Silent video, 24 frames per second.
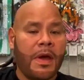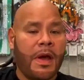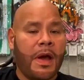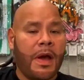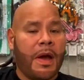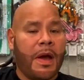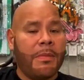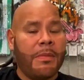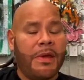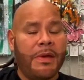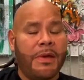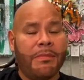
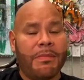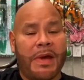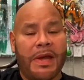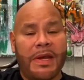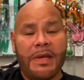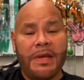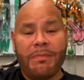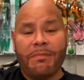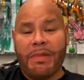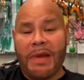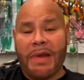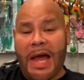I mean,
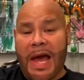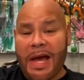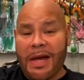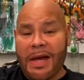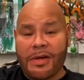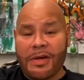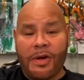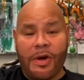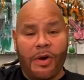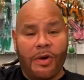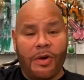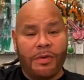Benny
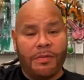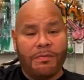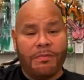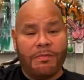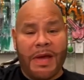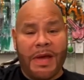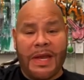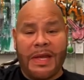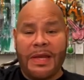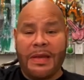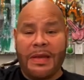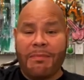Blanco.
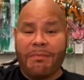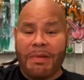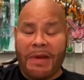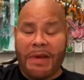Benny